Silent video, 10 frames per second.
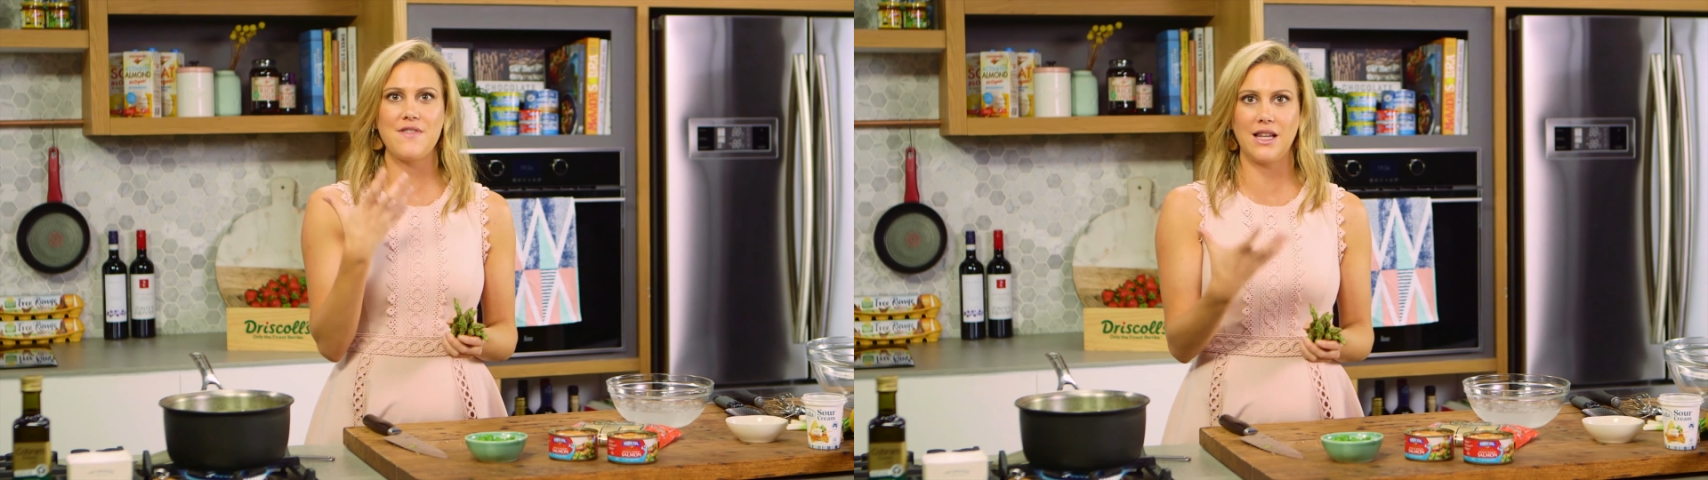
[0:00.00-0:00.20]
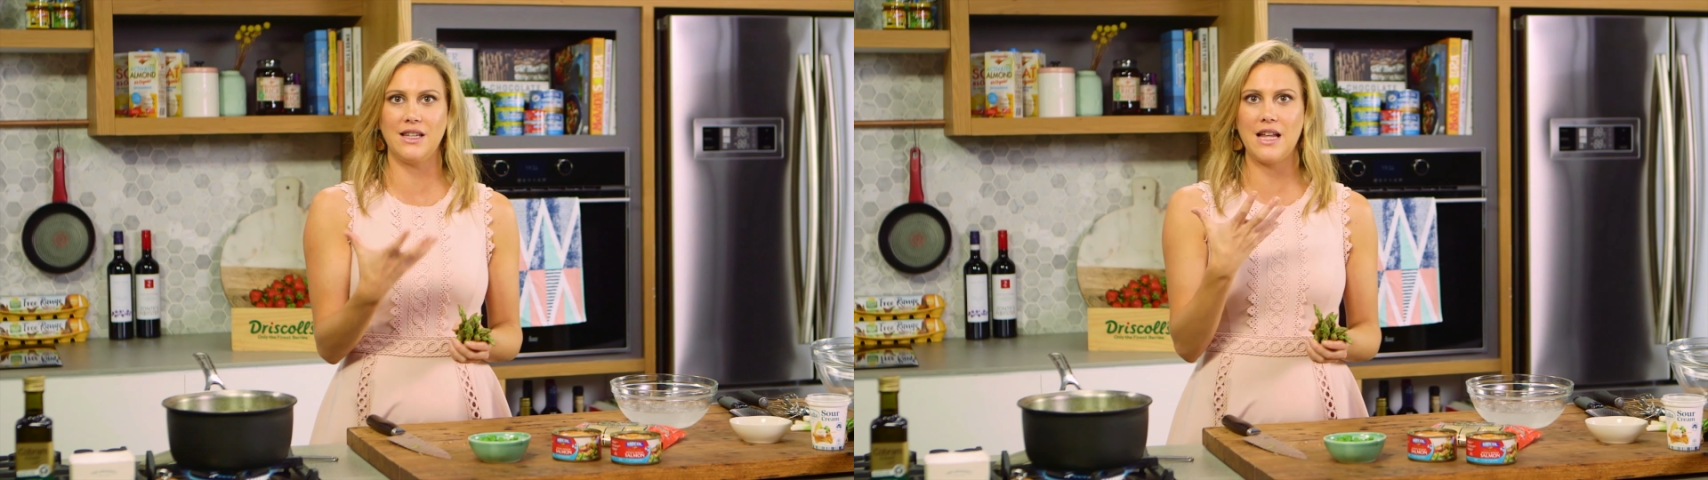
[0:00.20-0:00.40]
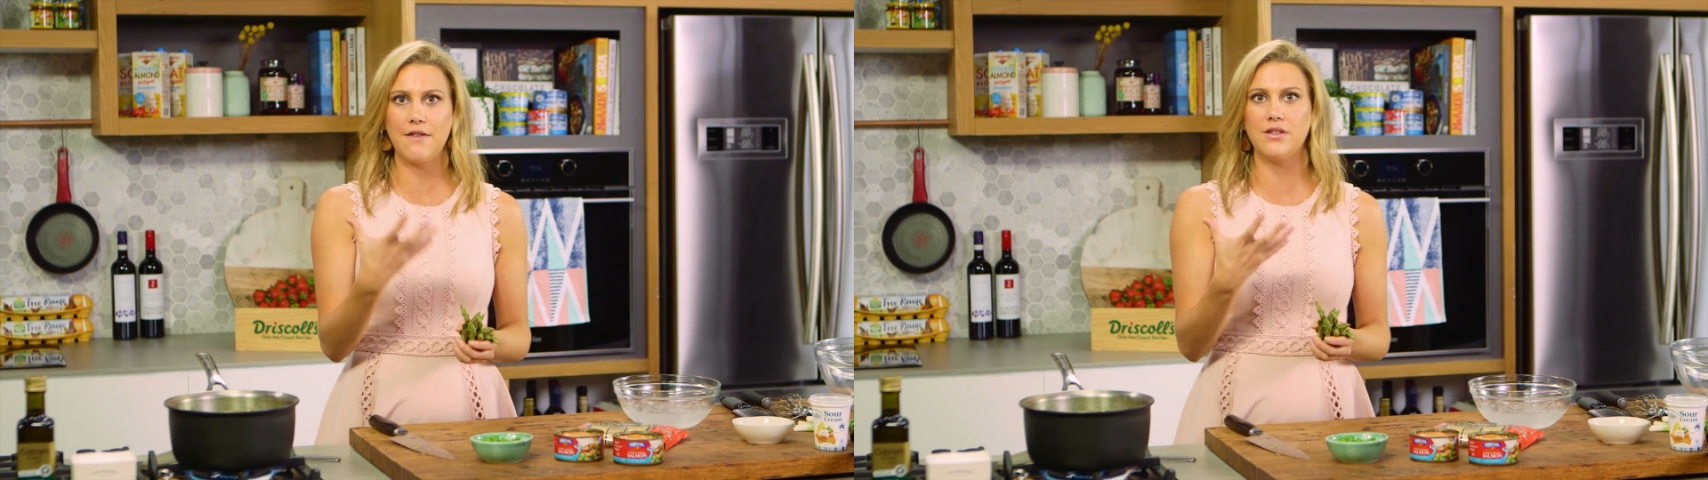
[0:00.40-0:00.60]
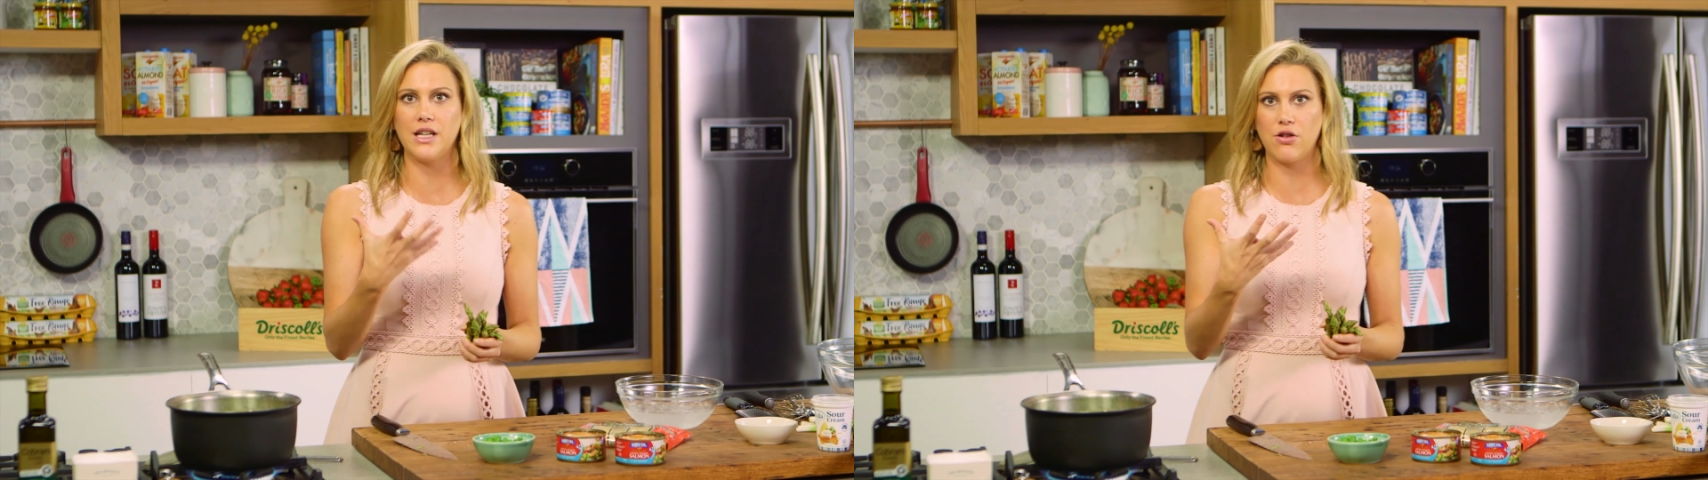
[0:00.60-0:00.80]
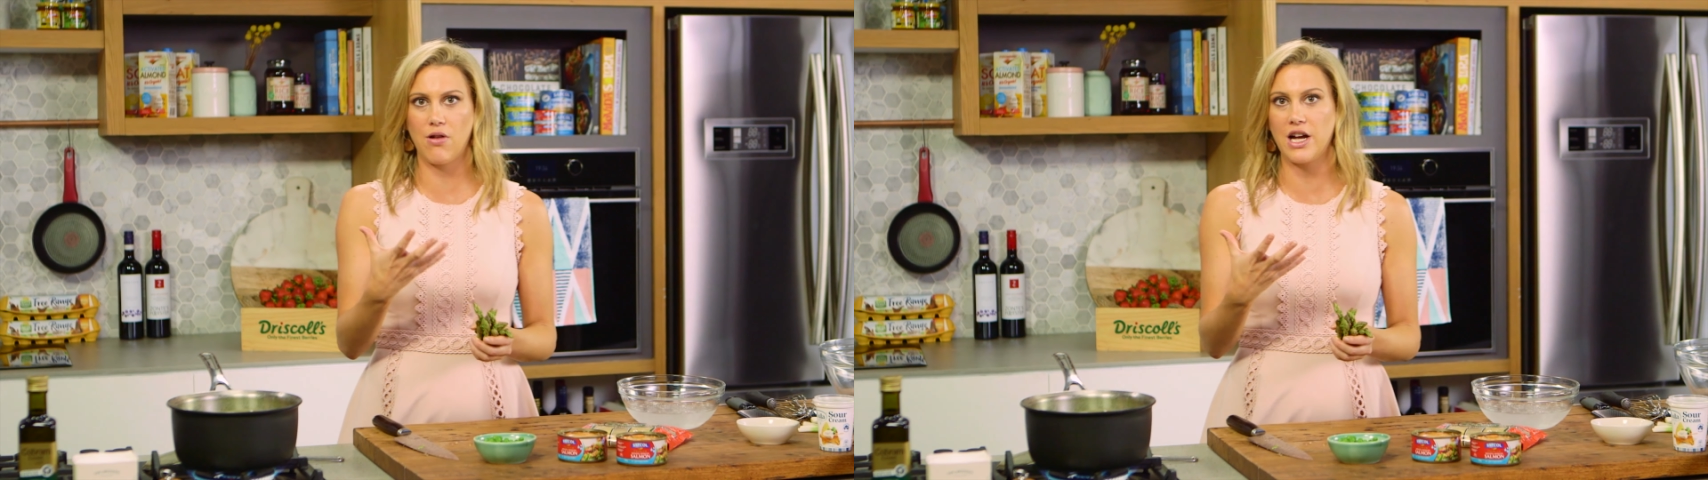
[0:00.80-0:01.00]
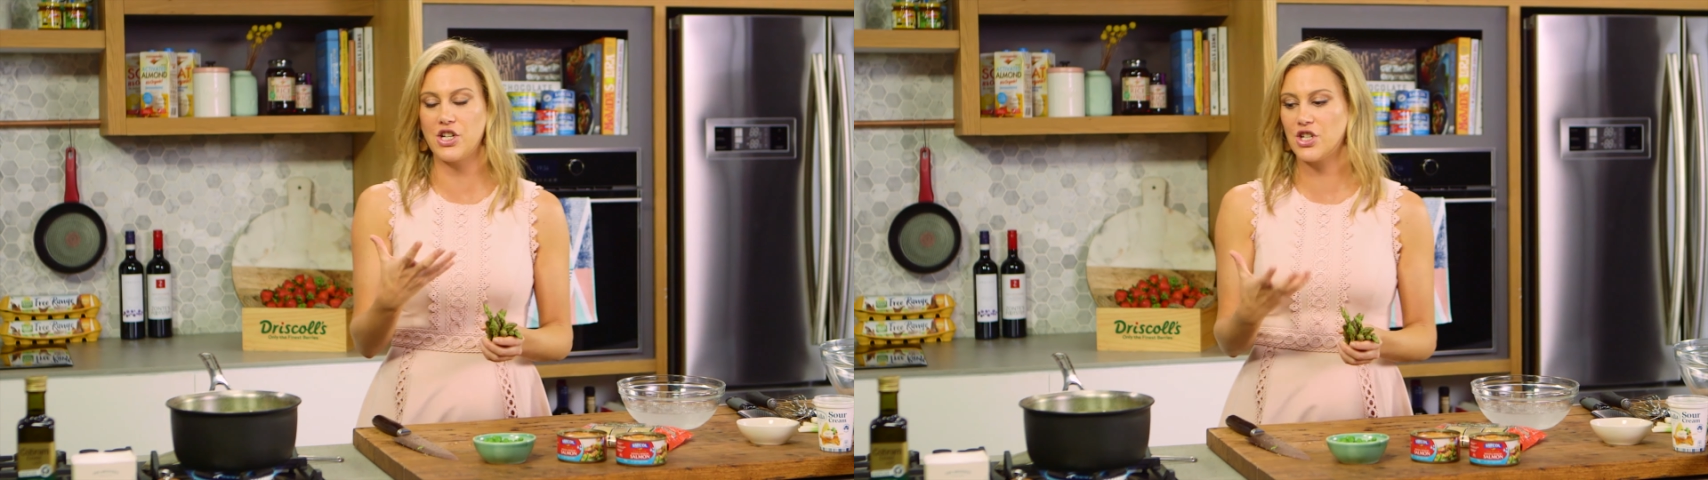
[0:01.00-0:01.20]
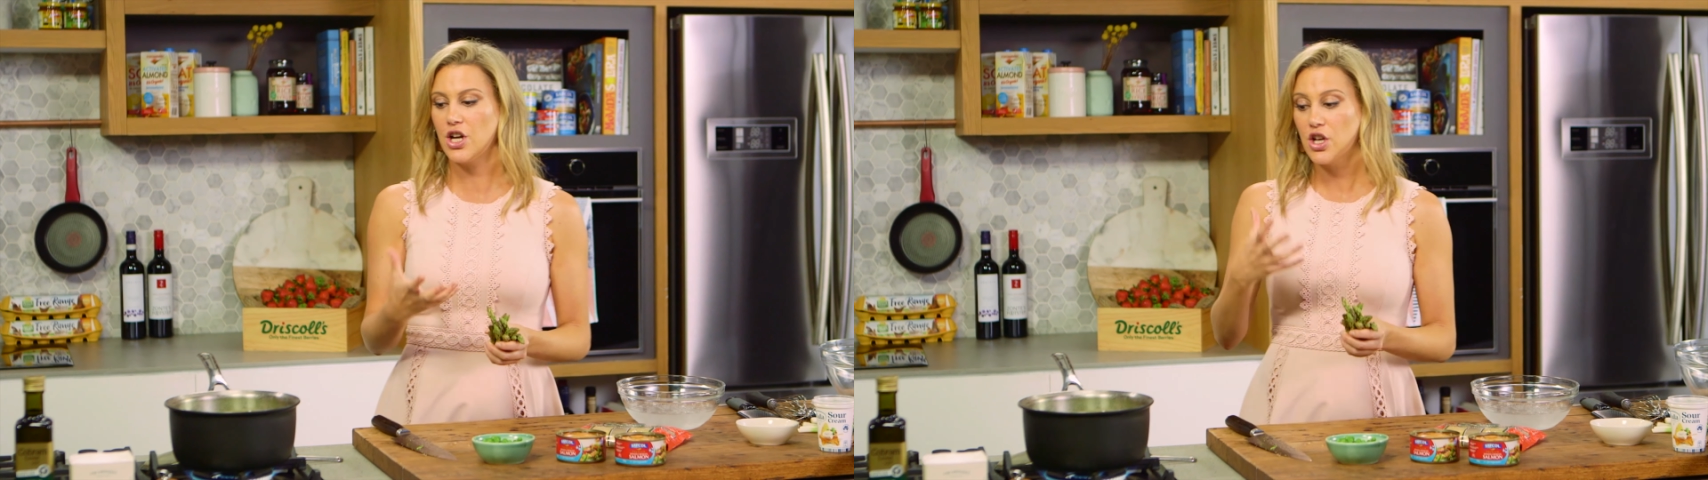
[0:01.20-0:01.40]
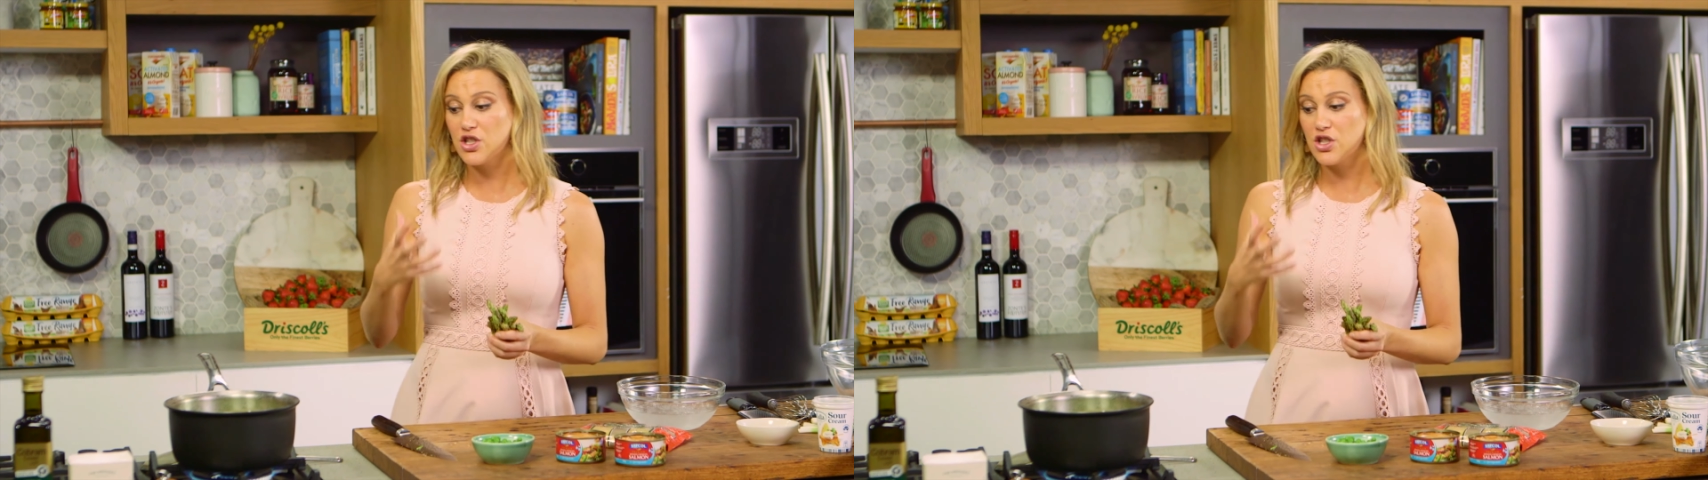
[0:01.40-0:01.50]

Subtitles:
that lovely crunch.